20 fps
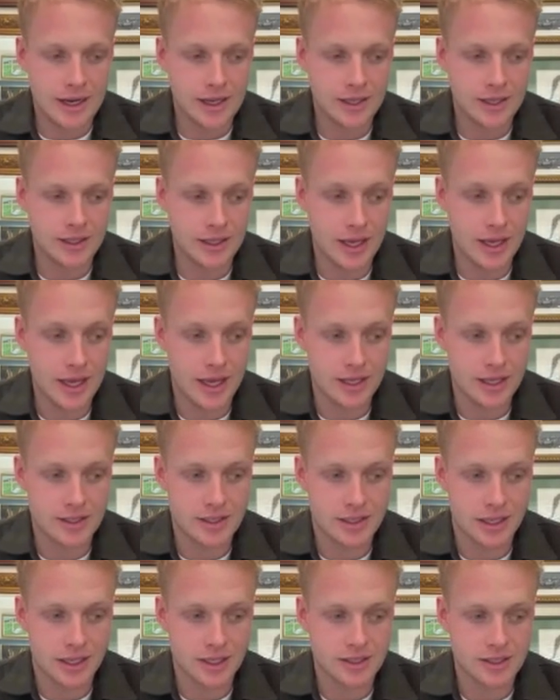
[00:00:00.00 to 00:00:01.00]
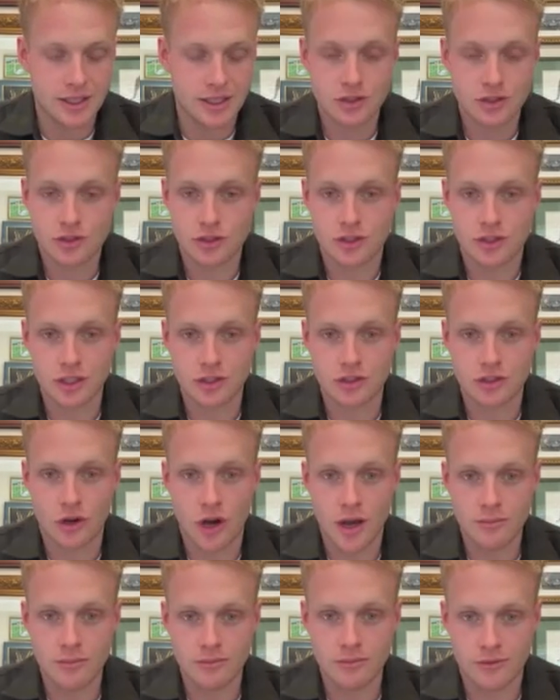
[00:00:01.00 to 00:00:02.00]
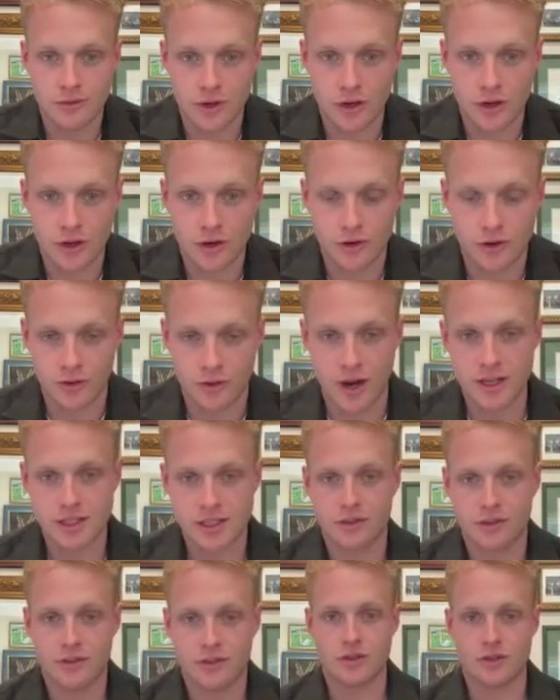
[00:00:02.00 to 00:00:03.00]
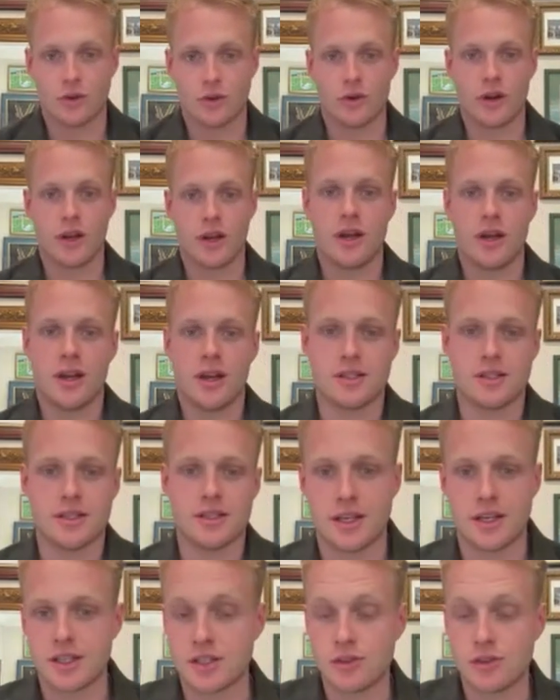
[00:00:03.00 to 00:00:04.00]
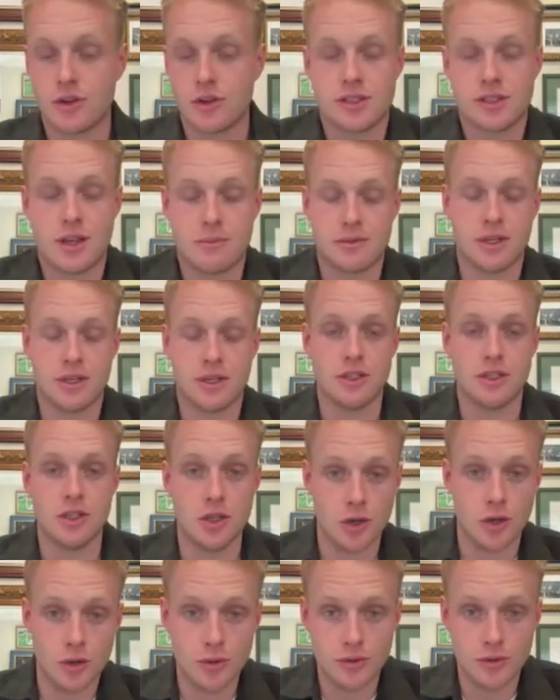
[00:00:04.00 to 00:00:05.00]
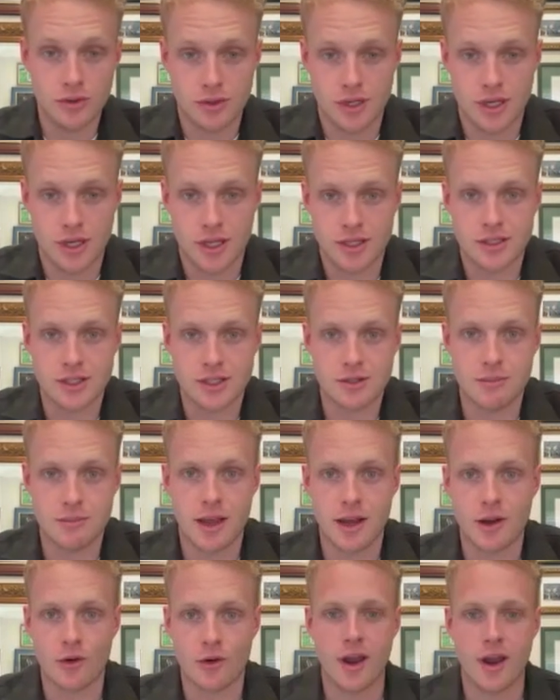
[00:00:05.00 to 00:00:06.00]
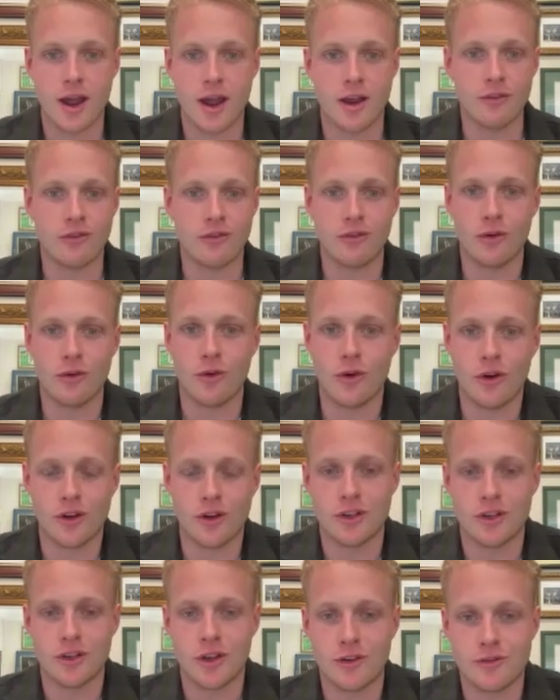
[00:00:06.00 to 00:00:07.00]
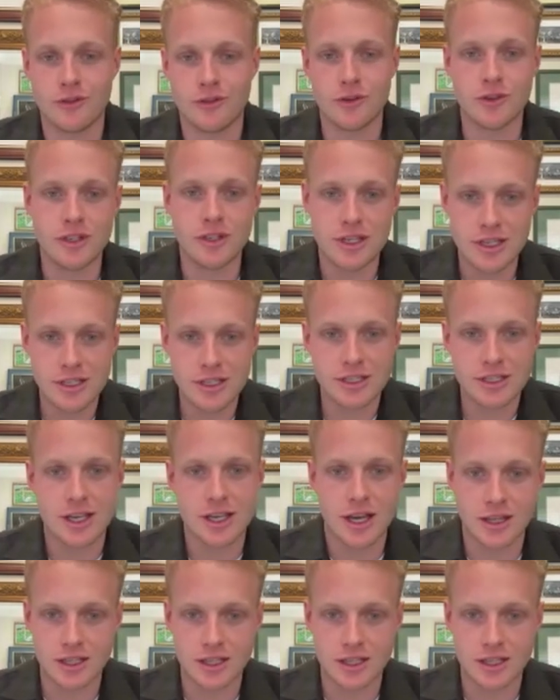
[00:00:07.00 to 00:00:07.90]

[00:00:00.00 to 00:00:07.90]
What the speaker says: Yeah, it's an interesting time for racing in Victoria. As I said, it's not something new. This has been around for a few years now.